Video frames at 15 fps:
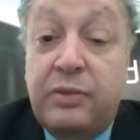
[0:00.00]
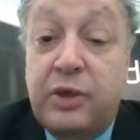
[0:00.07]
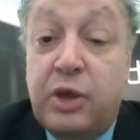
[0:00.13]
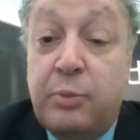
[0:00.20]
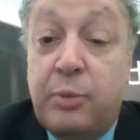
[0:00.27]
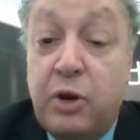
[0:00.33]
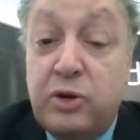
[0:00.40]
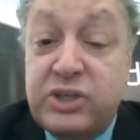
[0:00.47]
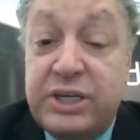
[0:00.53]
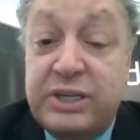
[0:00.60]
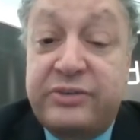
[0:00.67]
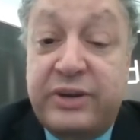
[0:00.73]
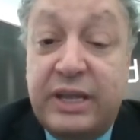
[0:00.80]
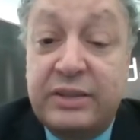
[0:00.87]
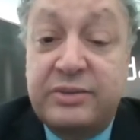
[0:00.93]
The
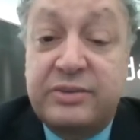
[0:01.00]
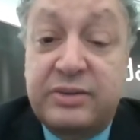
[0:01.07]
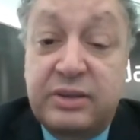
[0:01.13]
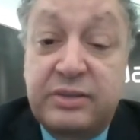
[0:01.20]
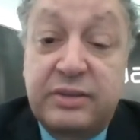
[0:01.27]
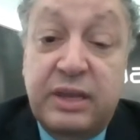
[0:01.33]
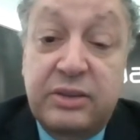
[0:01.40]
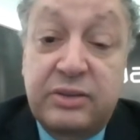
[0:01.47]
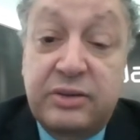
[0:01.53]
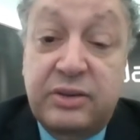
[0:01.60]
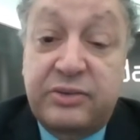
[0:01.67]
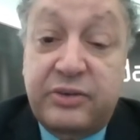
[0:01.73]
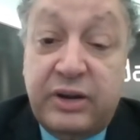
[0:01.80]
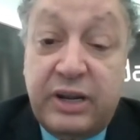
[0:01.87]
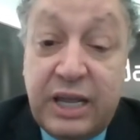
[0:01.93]
emerging trends in the
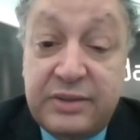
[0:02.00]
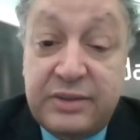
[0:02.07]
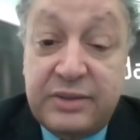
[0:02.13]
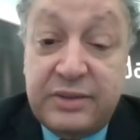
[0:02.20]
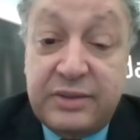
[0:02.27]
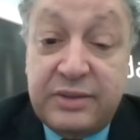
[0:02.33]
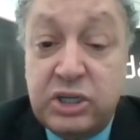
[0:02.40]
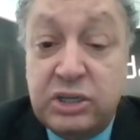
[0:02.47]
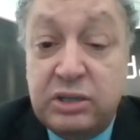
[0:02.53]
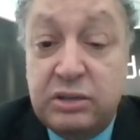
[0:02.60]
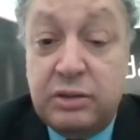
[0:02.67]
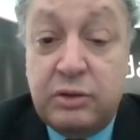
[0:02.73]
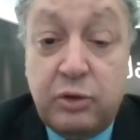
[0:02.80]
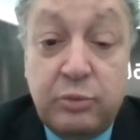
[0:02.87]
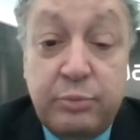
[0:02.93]

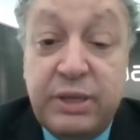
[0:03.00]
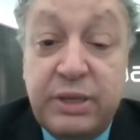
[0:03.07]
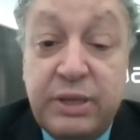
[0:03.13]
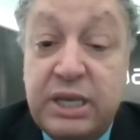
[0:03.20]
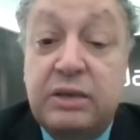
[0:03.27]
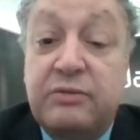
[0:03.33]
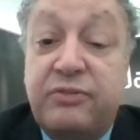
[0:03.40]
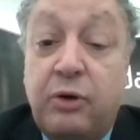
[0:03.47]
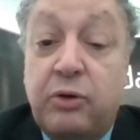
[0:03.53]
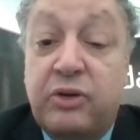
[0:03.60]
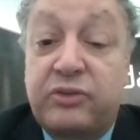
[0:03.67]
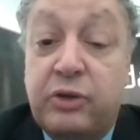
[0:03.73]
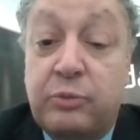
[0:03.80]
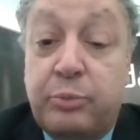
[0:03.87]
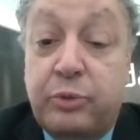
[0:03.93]
industrialization, there will be
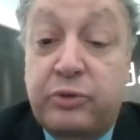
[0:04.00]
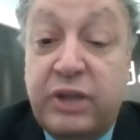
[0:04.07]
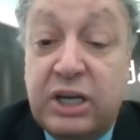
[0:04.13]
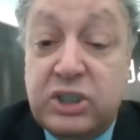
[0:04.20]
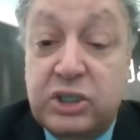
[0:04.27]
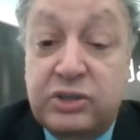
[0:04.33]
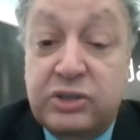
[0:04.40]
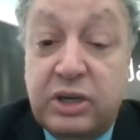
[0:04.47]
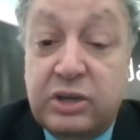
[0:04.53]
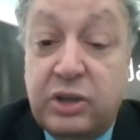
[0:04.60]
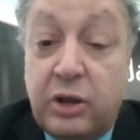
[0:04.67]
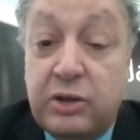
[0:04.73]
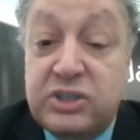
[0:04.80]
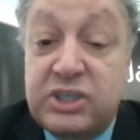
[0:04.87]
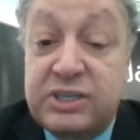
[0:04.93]
focus on production
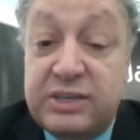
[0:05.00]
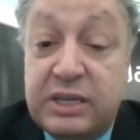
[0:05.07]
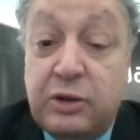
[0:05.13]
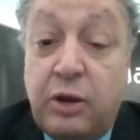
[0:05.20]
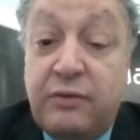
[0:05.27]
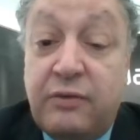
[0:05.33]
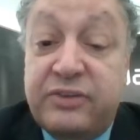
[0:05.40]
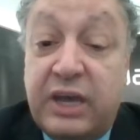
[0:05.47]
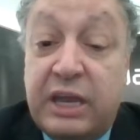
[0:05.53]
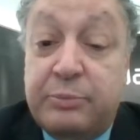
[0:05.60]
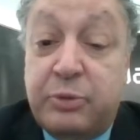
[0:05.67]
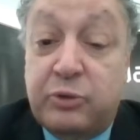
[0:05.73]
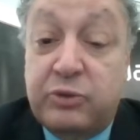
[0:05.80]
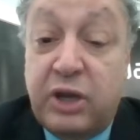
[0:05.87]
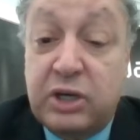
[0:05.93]
technologies and offsite
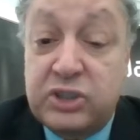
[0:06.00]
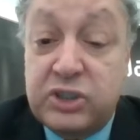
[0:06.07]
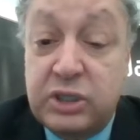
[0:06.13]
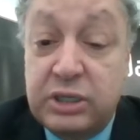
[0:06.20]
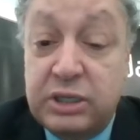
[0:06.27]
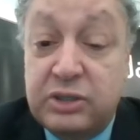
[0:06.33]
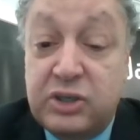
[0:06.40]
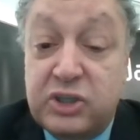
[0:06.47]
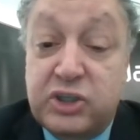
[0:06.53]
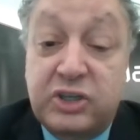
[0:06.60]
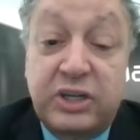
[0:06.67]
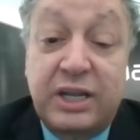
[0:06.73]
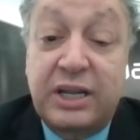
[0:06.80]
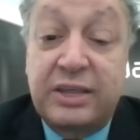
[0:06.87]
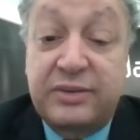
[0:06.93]
production,
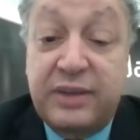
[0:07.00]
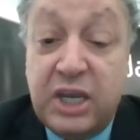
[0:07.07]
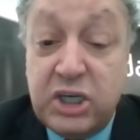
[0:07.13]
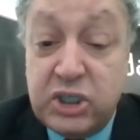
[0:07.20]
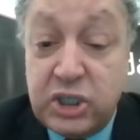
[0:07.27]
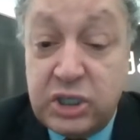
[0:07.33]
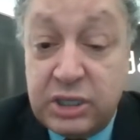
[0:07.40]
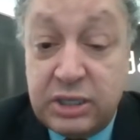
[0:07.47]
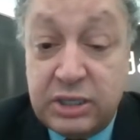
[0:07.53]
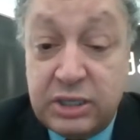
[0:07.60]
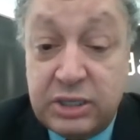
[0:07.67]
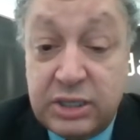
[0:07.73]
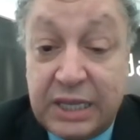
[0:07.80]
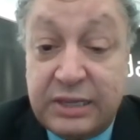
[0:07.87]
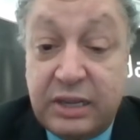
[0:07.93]
digitalization,
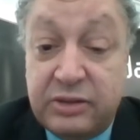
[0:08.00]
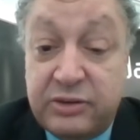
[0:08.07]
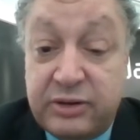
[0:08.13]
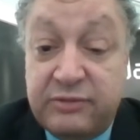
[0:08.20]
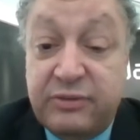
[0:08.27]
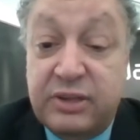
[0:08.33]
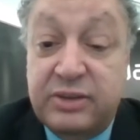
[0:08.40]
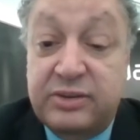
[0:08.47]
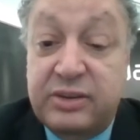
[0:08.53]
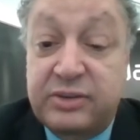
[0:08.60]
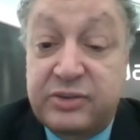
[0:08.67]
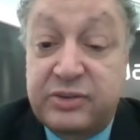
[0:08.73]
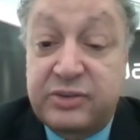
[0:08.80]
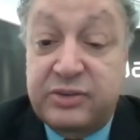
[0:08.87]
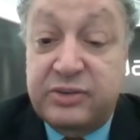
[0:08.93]
data-driven
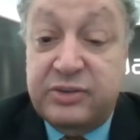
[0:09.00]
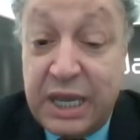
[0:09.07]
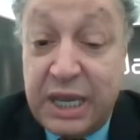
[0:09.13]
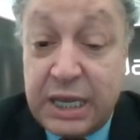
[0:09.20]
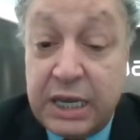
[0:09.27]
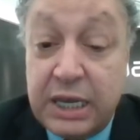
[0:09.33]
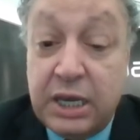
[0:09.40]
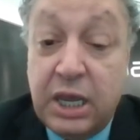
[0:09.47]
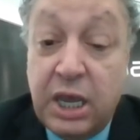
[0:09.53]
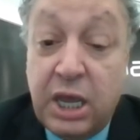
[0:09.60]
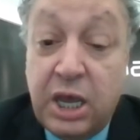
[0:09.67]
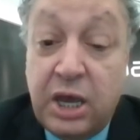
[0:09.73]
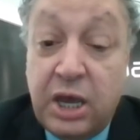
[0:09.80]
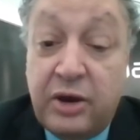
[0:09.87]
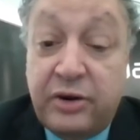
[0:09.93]
decision-making,
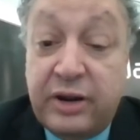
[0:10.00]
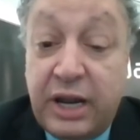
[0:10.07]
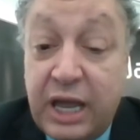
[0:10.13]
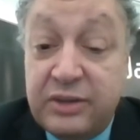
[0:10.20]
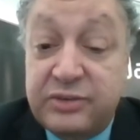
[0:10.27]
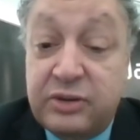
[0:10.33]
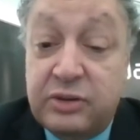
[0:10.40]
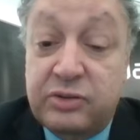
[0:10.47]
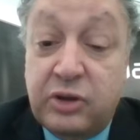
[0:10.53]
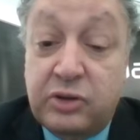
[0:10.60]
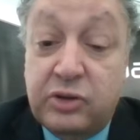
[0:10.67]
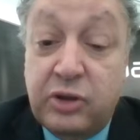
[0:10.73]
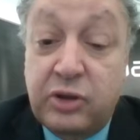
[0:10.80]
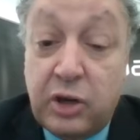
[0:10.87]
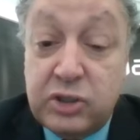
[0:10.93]
reliance on
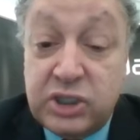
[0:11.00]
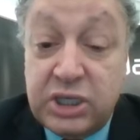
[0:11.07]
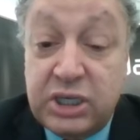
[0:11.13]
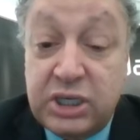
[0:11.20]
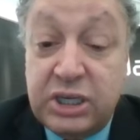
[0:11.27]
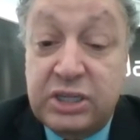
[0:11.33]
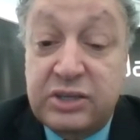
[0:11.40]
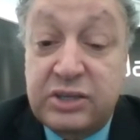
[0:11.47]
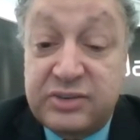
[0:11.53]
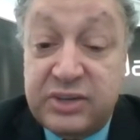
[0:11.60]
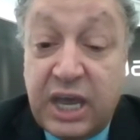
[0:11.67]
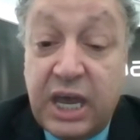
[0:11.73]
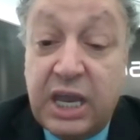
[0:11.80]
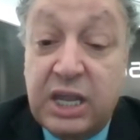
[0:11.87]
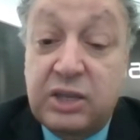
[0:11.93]
technology in
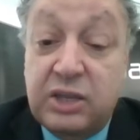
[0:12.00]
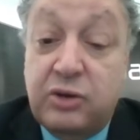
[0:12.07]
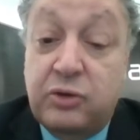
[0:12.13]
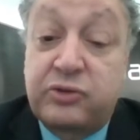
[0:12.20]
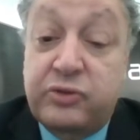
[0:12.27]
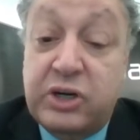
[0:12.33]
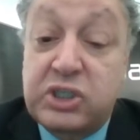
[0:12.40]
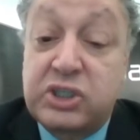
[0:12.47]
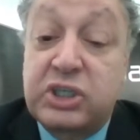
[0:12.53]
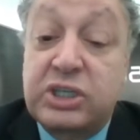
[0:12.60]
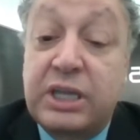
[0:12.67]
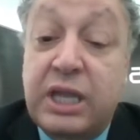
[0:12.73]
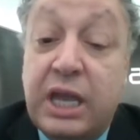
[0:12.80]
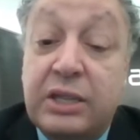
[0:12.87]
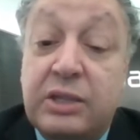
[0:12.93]
design,
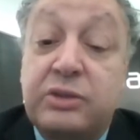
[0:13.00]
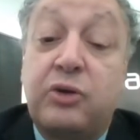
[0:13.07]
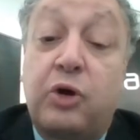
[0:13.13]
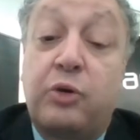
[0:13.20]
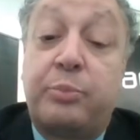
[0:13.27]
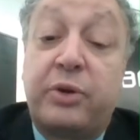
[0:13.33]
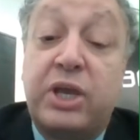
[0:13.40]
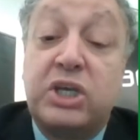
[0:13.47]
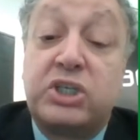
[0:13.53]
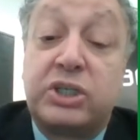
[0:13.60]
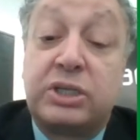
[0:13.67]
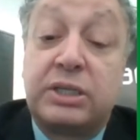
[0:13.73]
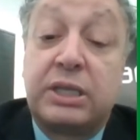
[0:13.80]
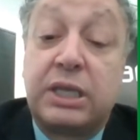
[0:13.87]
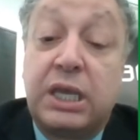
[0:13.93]
construction, and
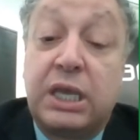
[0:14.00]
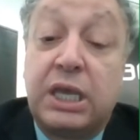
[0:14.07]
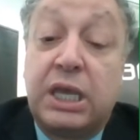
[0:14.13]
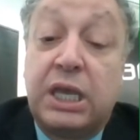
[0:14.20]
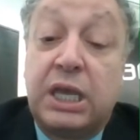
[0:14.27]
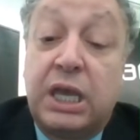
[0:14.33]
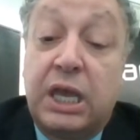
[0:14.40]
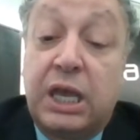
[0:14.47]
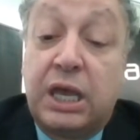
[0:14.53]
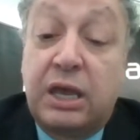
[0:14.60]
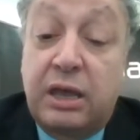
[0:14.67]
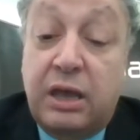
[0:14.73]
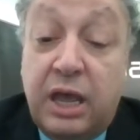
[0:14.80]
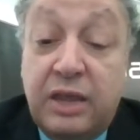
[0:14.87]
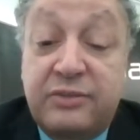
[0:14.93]
operation.
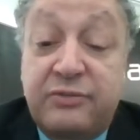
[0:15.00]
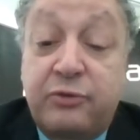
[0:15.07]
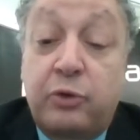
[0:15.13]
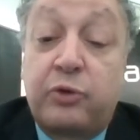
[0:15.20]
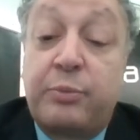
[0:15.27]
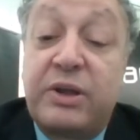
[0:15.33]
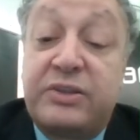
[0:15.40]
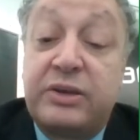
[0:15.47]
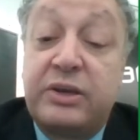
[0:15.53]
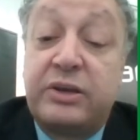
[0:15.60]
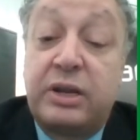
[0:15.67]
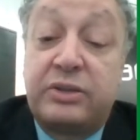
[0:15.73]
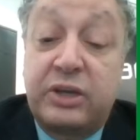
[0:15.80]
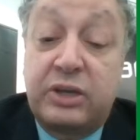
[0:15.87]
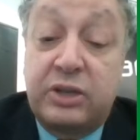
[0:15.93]
As for
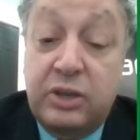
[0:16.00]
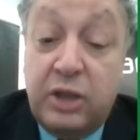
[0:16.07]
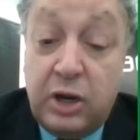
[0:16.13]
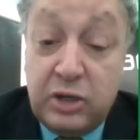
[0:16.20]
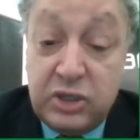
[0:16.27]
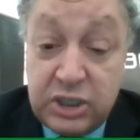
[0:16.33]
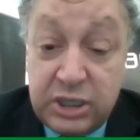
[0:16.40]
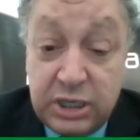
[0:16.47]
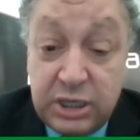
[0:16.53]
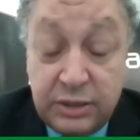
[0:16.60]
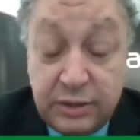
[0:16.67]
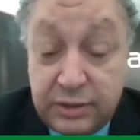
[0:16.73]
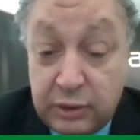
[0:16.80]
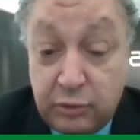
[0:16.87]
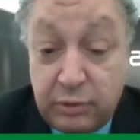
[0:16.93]
material technology,
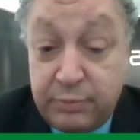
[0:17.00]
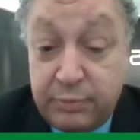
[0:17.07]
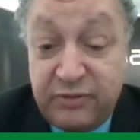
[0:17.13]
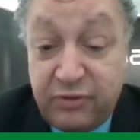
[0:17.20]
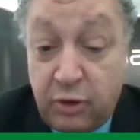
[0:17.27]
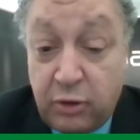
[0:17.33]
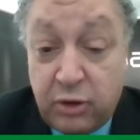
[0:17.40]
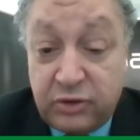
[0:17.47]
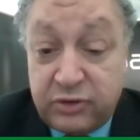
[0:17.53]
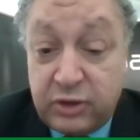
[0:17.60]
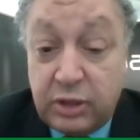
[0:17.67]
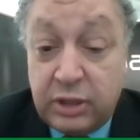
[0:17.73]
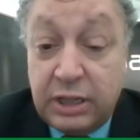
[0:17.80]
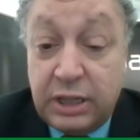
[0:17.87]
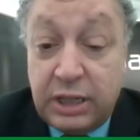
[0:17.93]
there will be focus
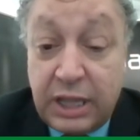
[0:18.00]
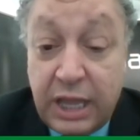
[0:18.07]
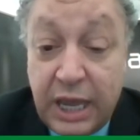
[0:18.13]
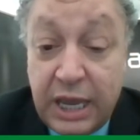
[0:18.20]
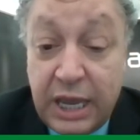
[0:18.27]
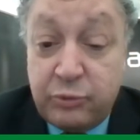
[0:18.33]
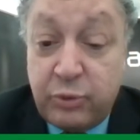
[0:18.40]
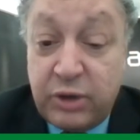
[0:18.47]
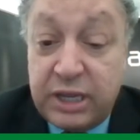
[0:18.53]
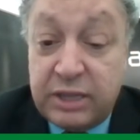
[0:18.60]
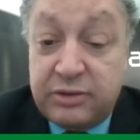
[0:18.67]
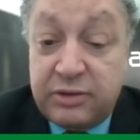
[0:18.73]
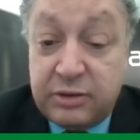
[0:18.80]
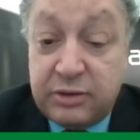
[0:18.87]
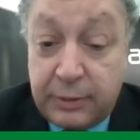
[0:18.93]
on lightweight,
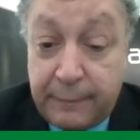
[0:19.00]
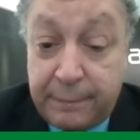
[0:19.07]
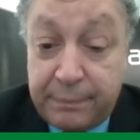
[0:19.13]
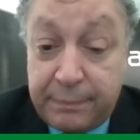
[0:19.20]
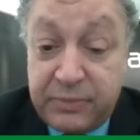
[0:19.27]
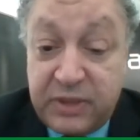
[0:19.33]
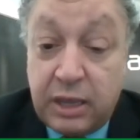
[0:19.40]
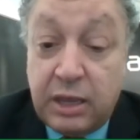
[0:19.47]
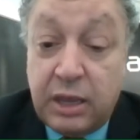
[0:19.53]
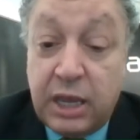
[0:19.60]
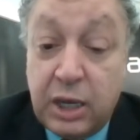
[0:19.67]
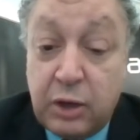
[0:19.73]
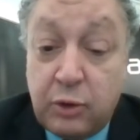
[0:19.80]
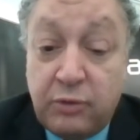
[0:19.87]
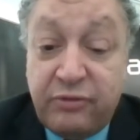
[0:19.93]

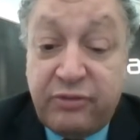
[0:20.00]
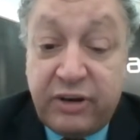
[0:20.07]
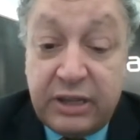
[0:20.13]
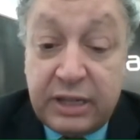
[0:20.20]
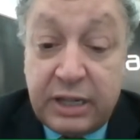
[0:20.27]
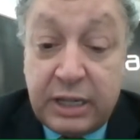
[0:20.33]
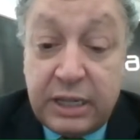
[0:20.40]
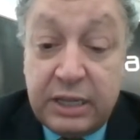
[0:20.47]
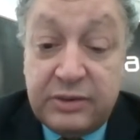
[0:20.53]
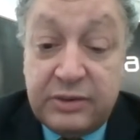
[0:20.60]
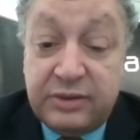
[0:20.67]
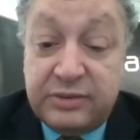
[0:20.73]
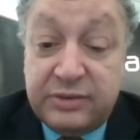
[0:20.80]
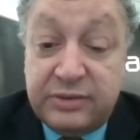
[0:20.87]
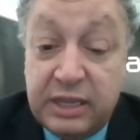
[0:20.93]
eco-friendly, sustainable
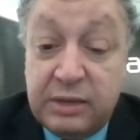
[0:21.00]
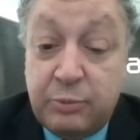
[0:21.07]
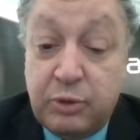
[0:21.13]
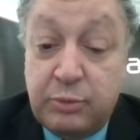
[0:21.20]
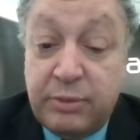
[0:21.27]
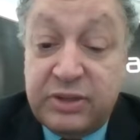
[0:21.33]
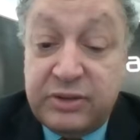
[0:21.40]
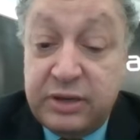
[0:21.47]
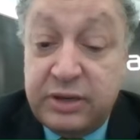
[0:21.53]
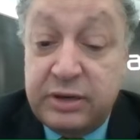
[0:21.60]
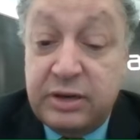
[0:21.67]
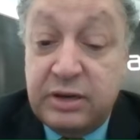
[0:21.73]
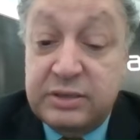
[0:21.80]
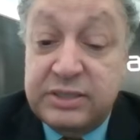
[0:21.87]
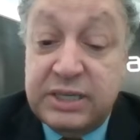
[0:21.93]
materials,
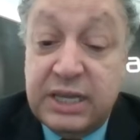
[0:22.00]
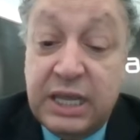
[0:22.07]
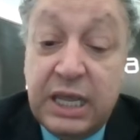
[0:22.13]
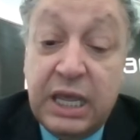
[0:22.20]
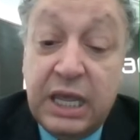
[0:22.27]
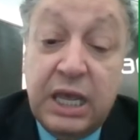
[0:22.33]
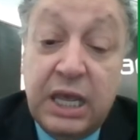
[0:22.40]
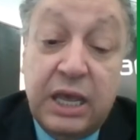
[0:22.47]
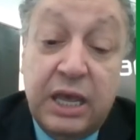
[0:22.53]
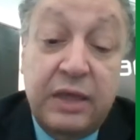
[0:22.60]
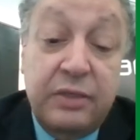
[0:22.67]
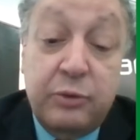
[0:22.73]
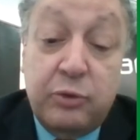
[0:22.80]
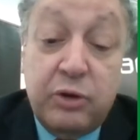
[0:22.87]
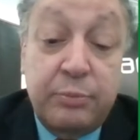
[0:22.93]
and there will be
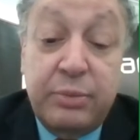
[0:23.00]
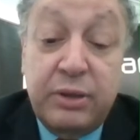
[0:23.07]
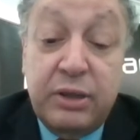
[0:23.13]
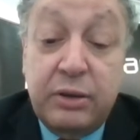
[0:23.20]
new